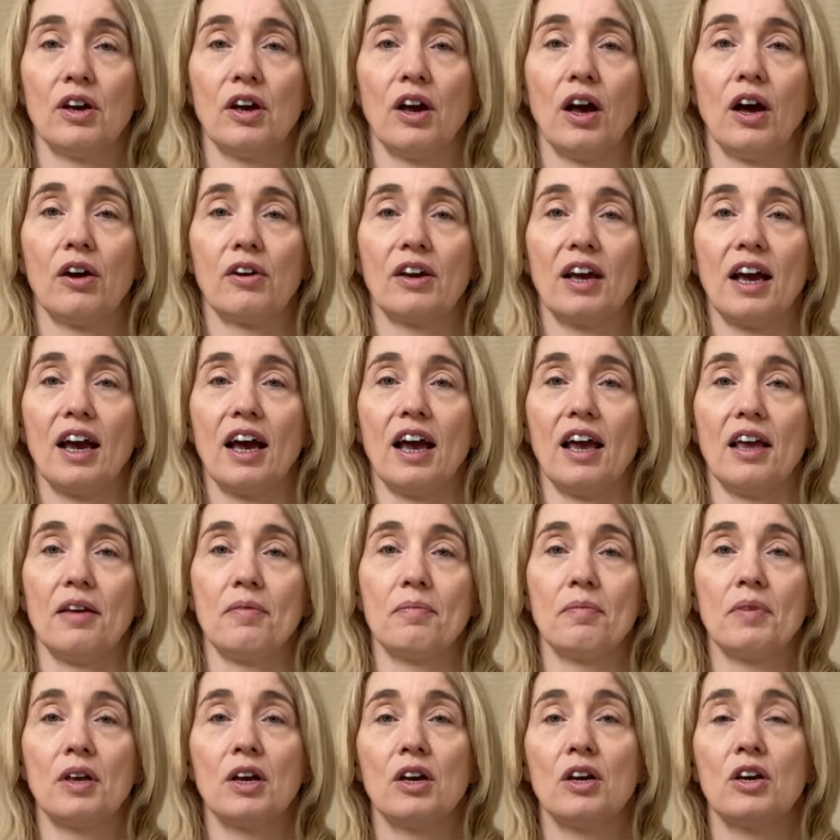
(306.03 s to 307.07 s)
Okay,
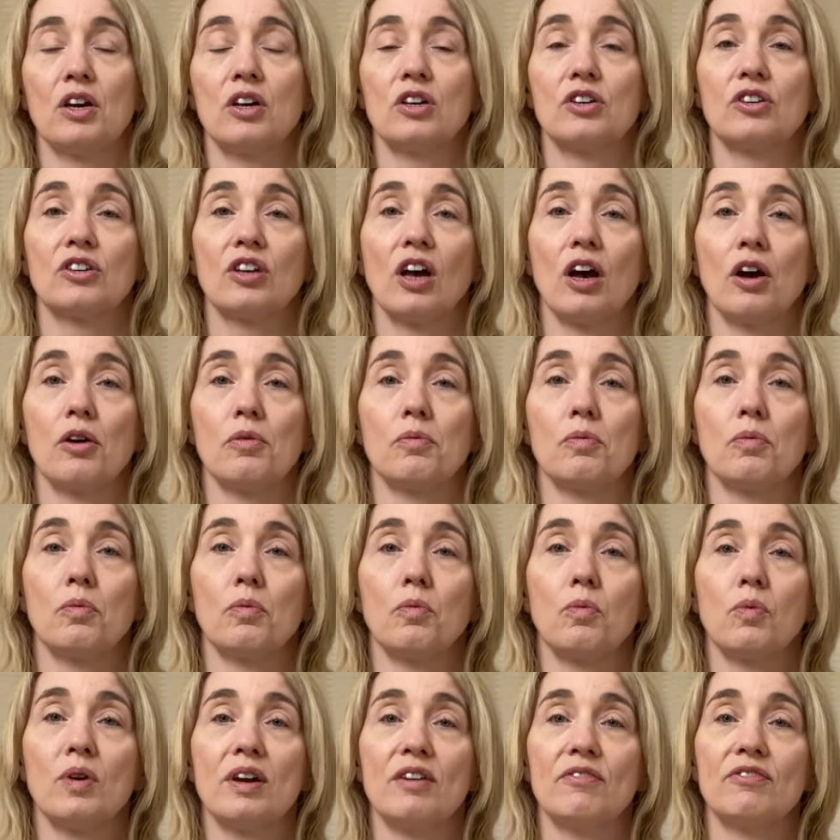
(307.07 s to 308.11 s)
so
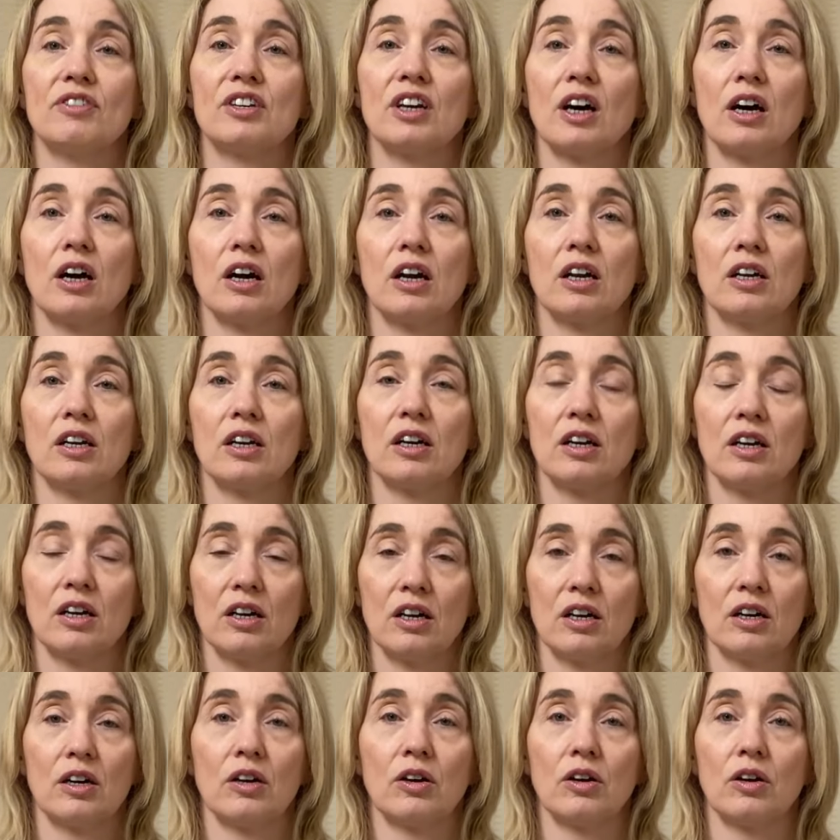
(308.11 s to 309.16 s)
we've done
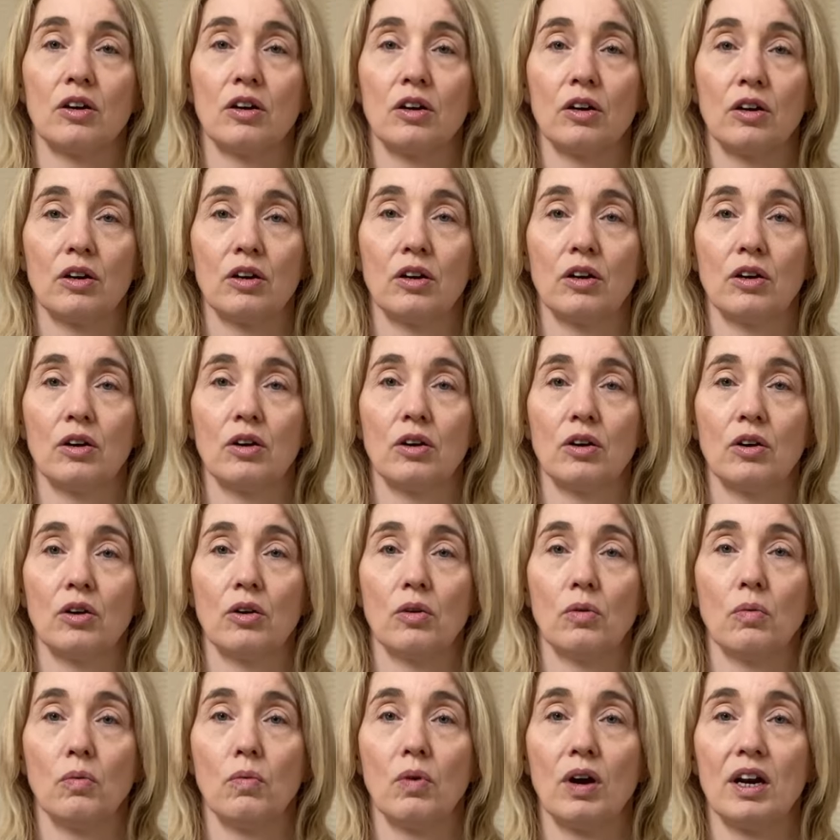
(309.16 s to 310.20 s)

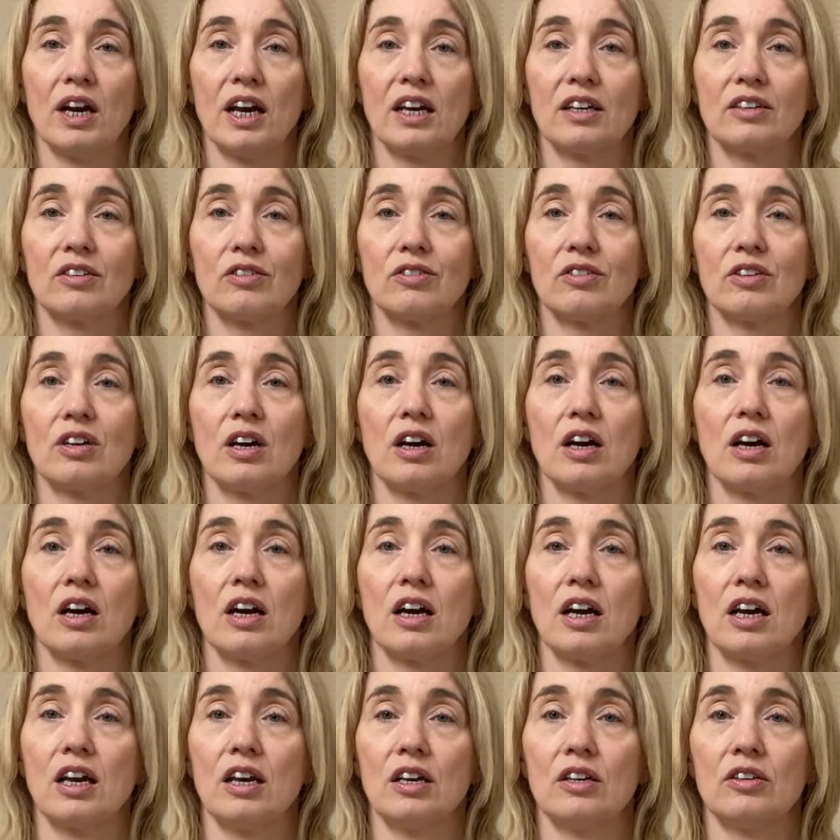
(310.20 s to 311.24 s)
one
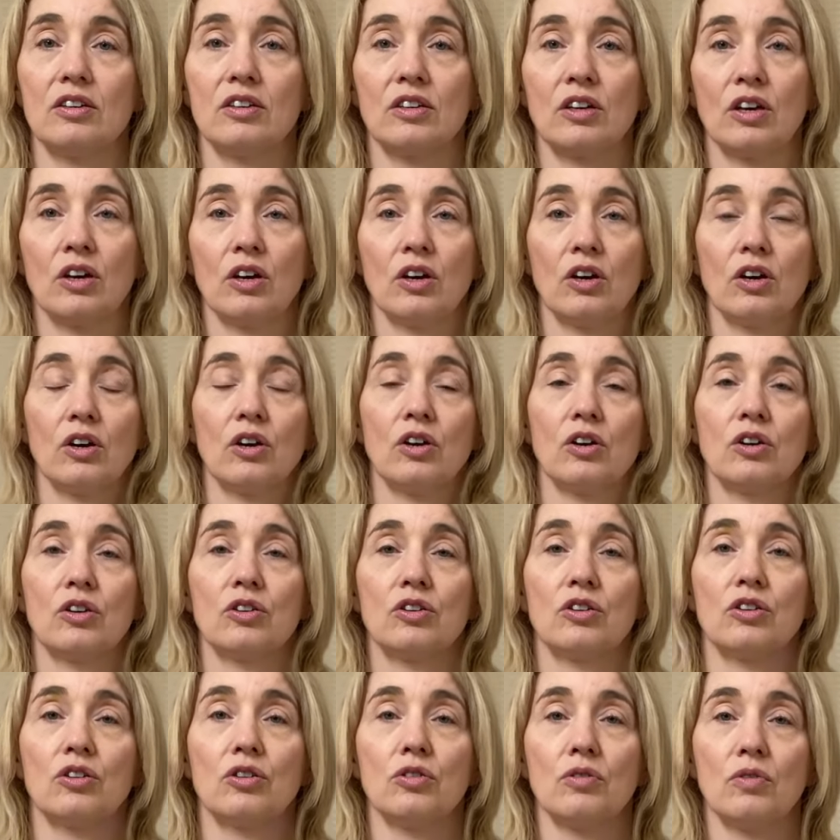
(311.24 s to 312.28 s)
exercise,
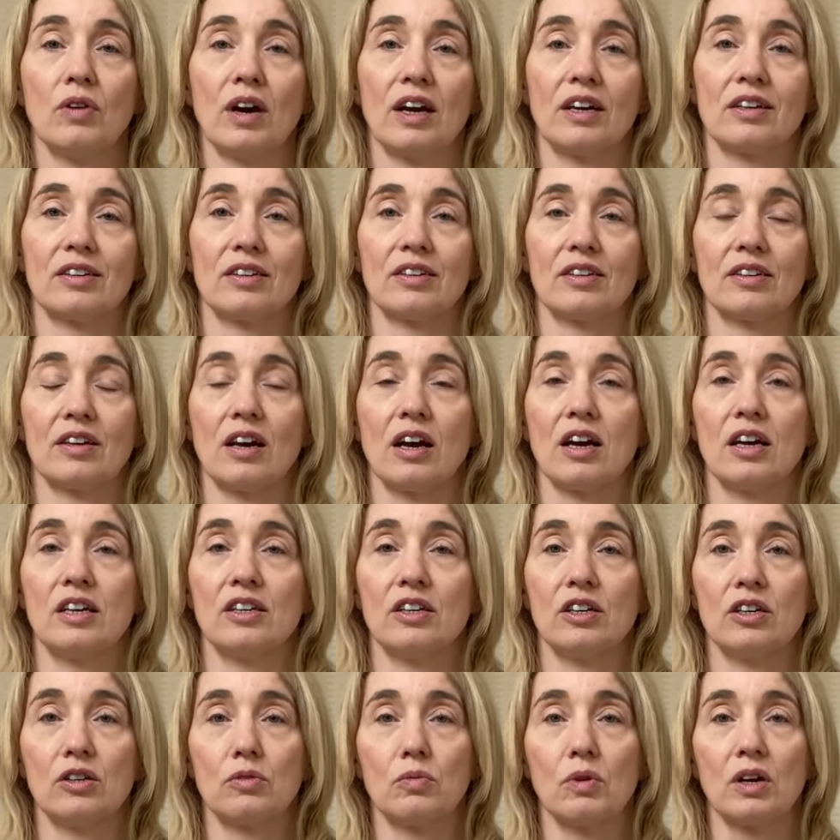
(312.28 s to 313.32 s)
two
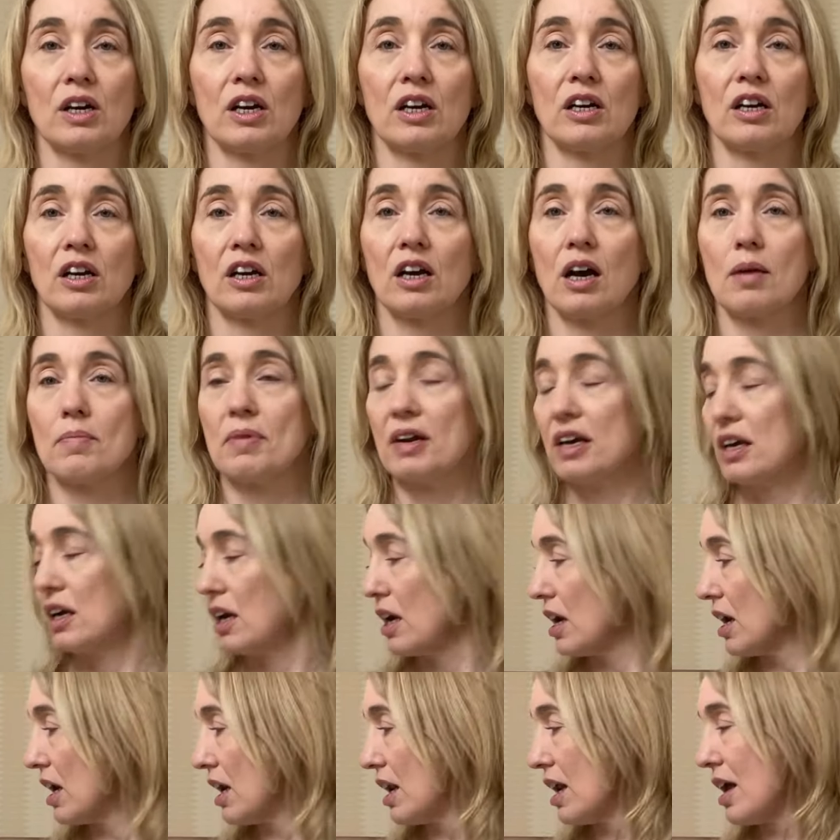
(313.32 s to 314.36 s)
exercises. We're going to come
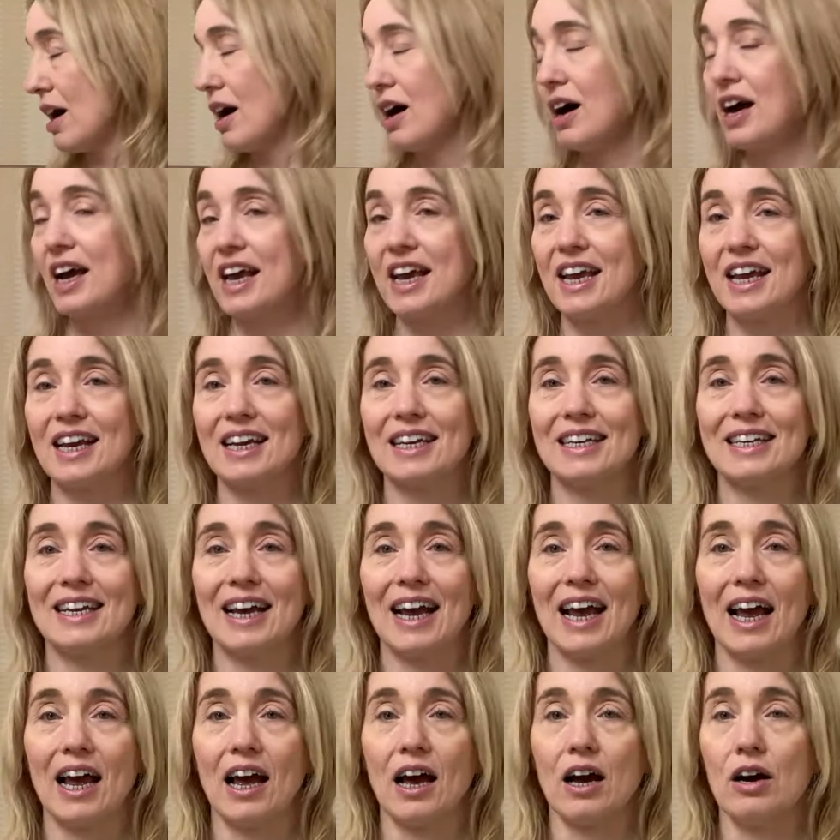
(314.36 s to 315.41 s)
and lie
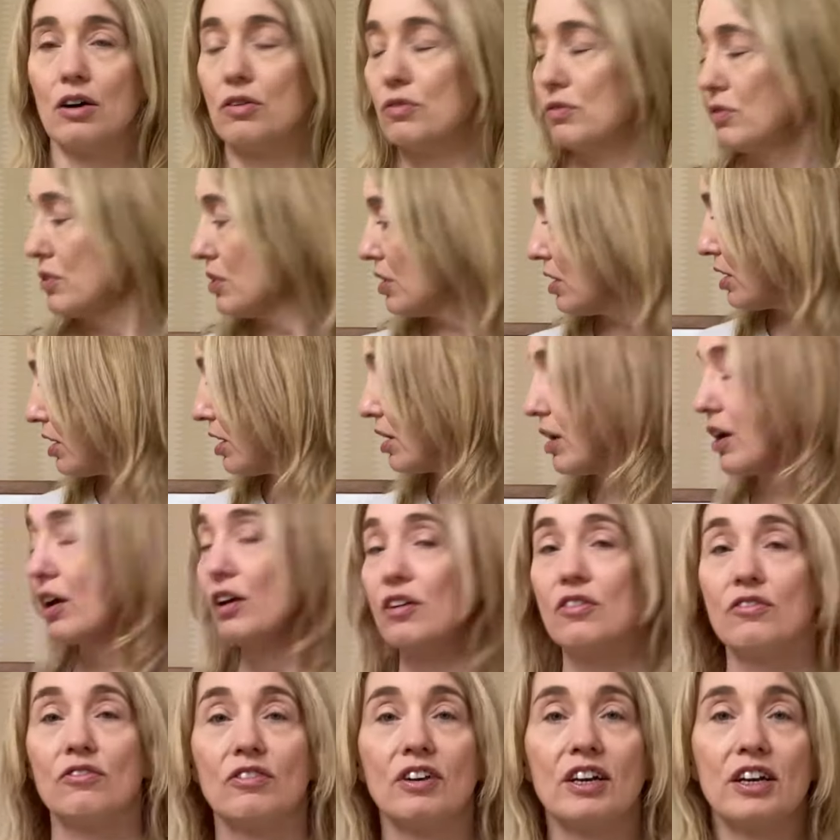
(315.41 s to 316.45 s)
down.
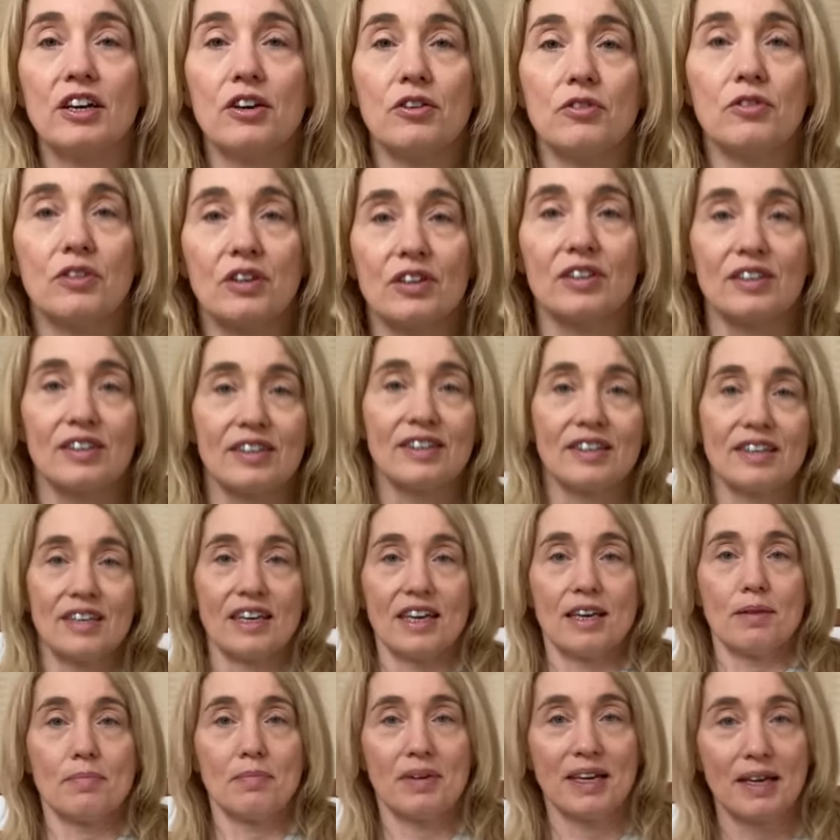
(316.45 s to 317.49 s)
Hopefully you can see
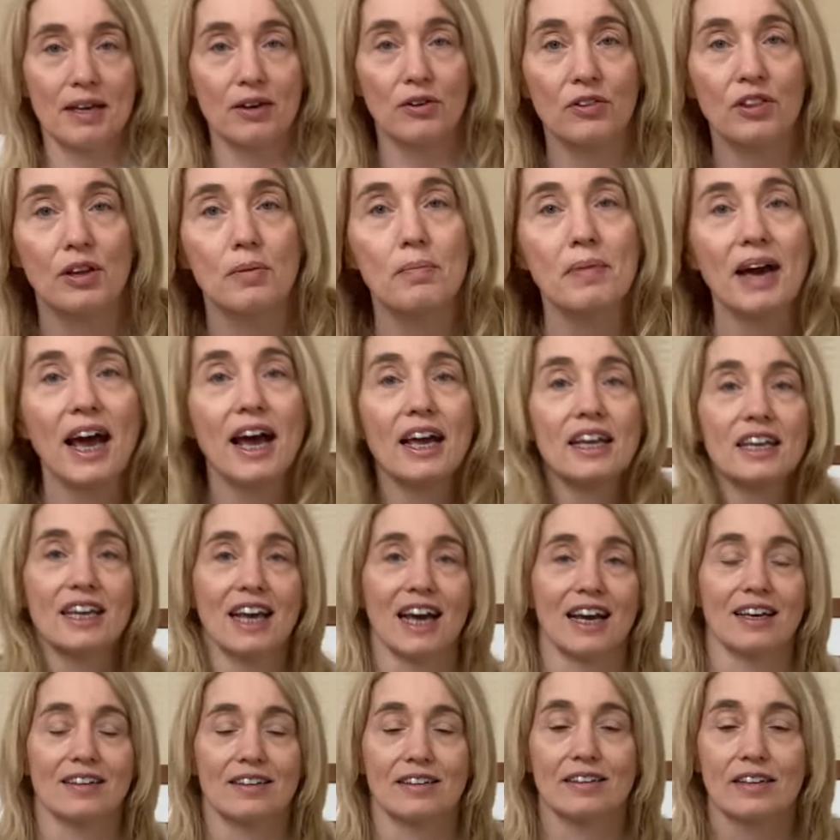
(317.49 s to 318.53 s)
me on the mat.
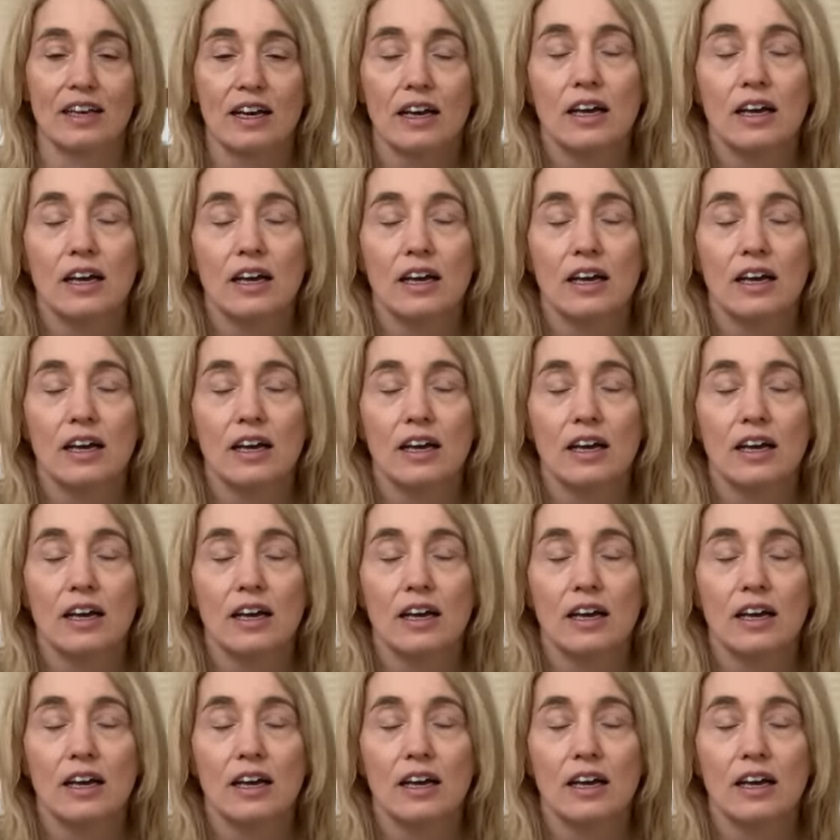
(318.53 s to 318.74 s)
Yes.